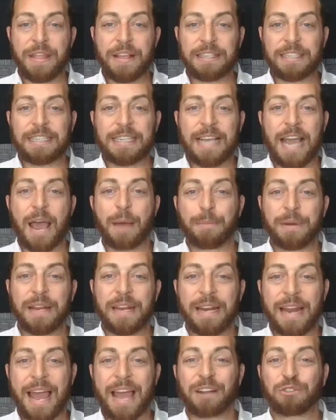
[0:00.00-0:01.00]
And this is
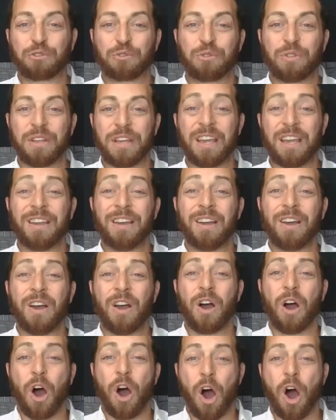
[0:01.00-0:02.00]
happening actually
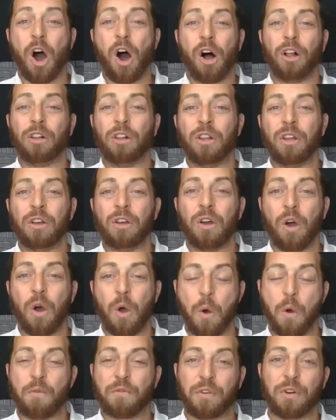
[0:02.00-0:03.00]
all
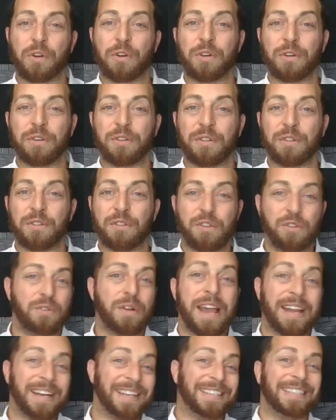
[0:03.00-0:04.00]
over the
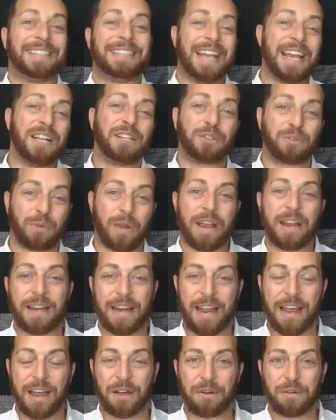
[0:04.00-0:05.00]
United States right
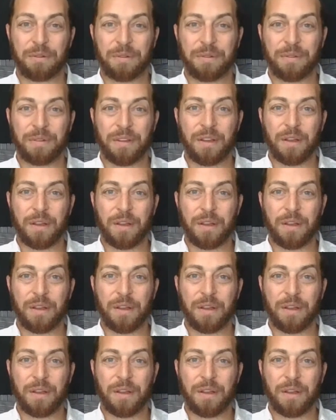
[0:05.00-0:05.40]
now.